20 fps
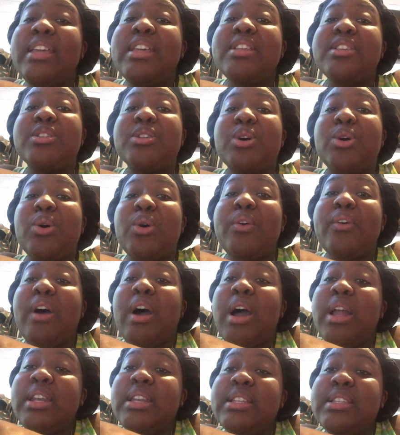So
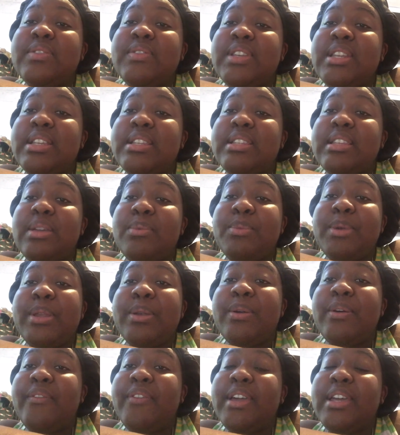on this video, same way,
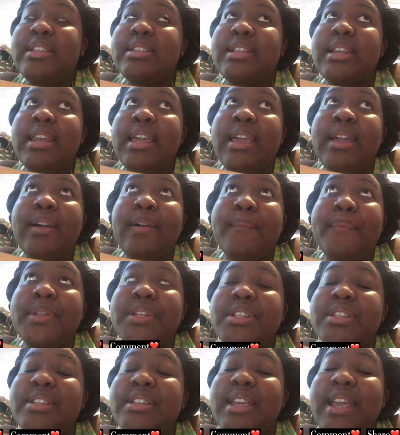don't forget to like, comment,
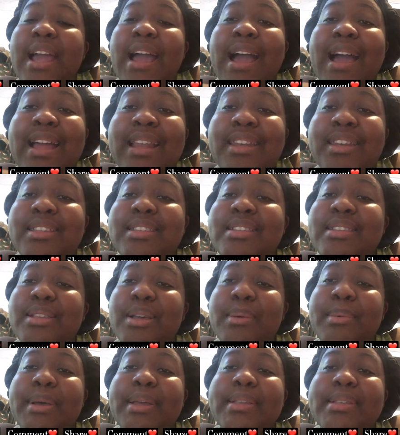share, and
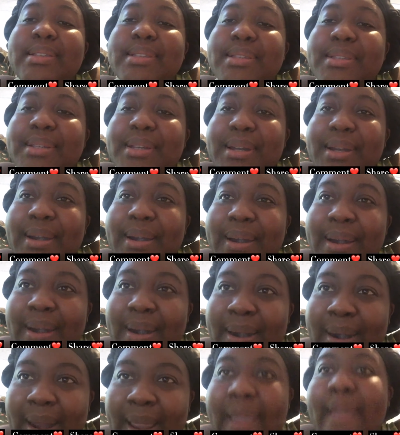
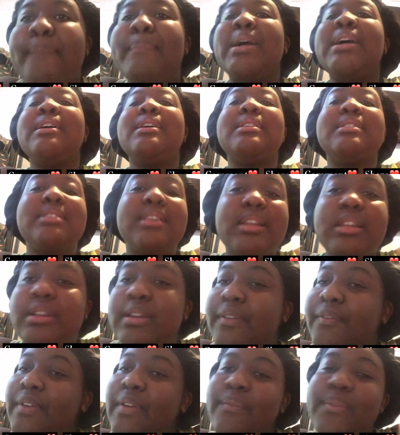subscribe. Telling a
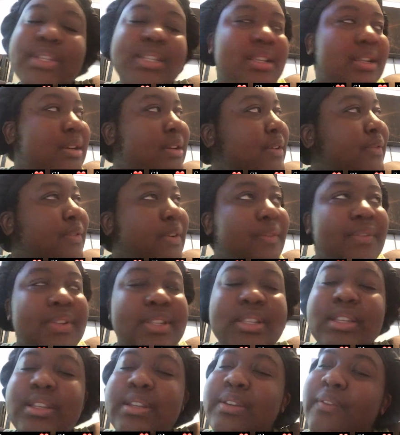friend, telling a friend,
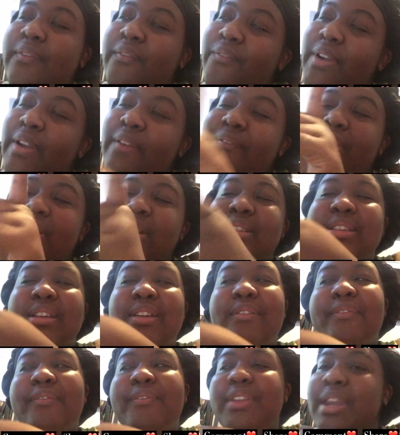telling a friend,
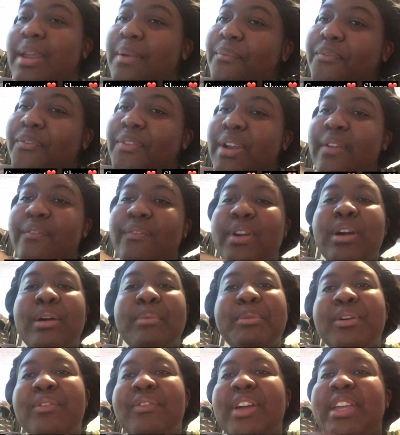for them friend for
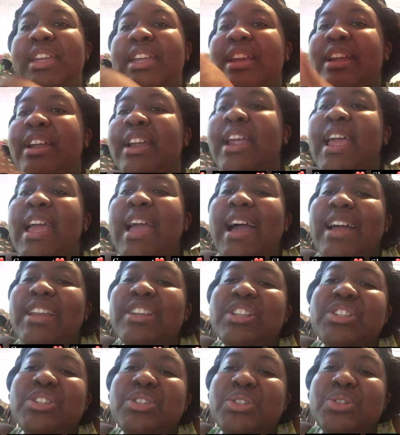come over here and
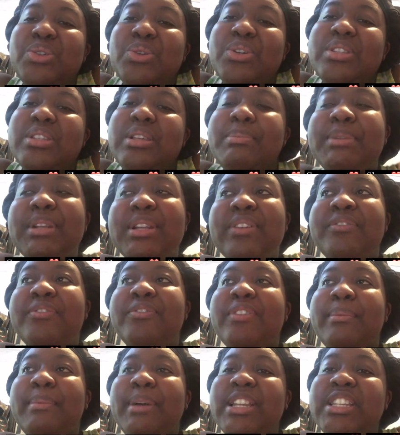just show some love
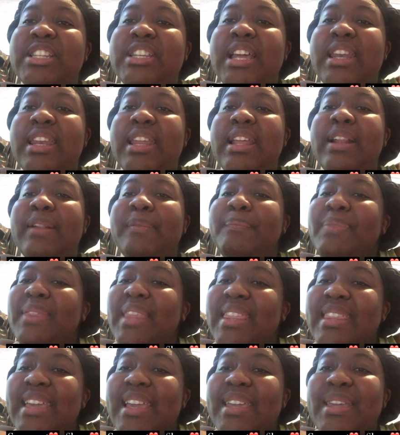for my channel.
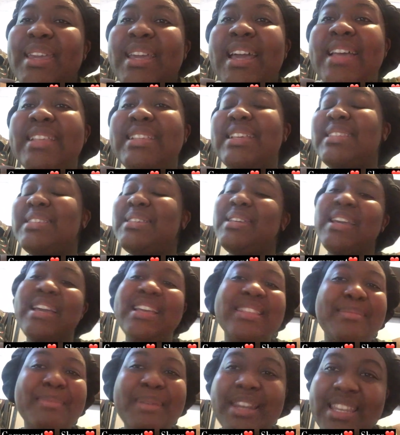Thank you guys. I'll see you
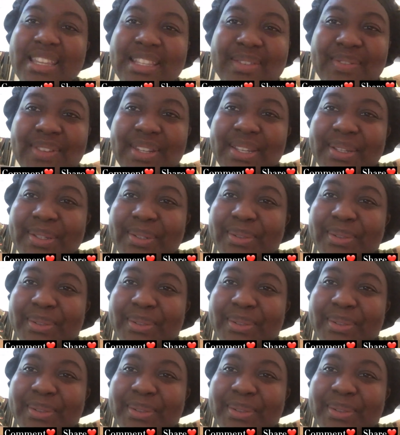guys in my next video.